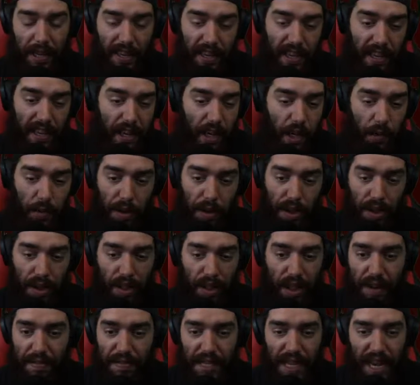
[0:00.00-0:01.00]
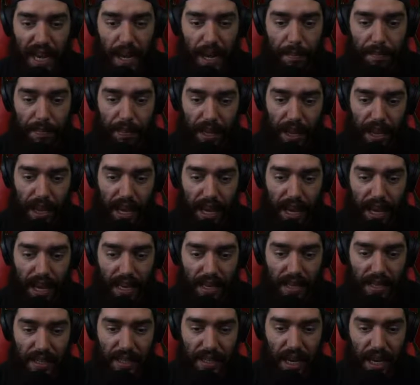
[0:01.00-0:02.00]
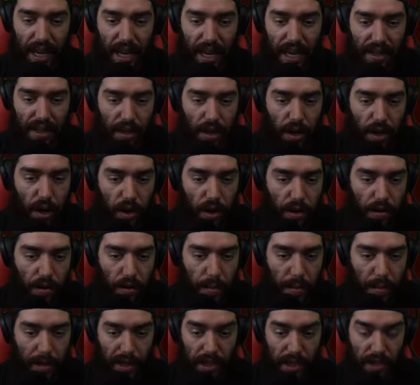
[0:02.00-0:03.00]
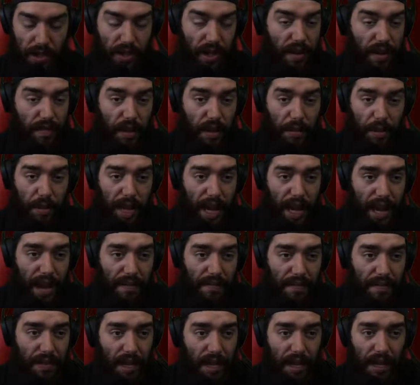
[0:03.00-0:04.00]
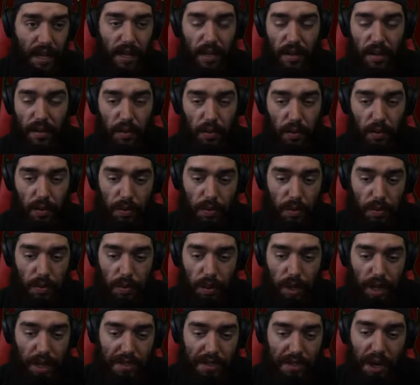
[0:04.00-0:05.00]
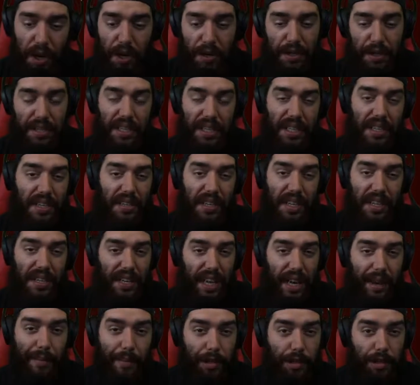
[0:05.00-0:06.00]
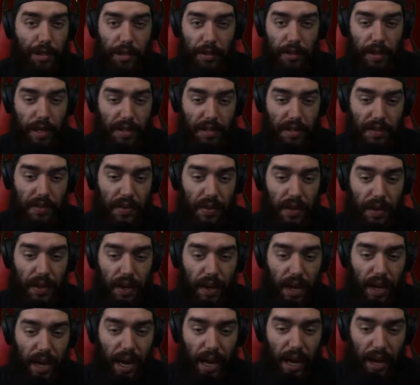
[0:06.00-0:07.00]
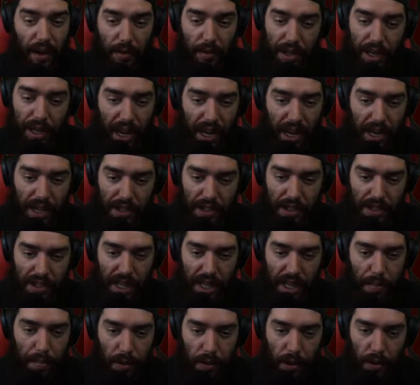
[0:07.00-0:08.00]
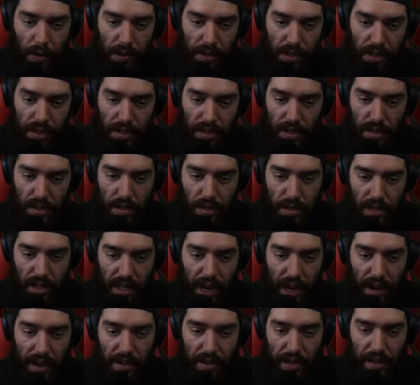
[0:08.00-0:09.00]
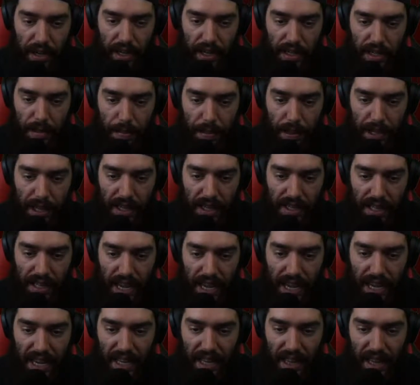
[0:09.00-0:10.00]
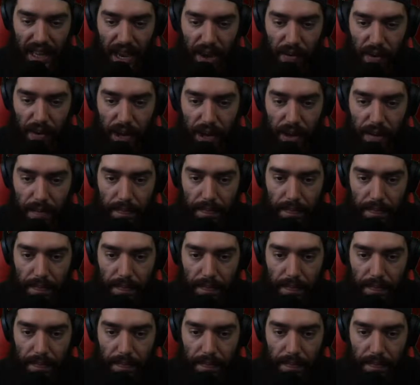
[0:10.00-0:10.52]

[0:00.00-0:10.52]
healed with life tap and all the replenished life that we have, it's hard to deal any damage to us. We kind of just keep rolling. This character ends up being a tank in that way.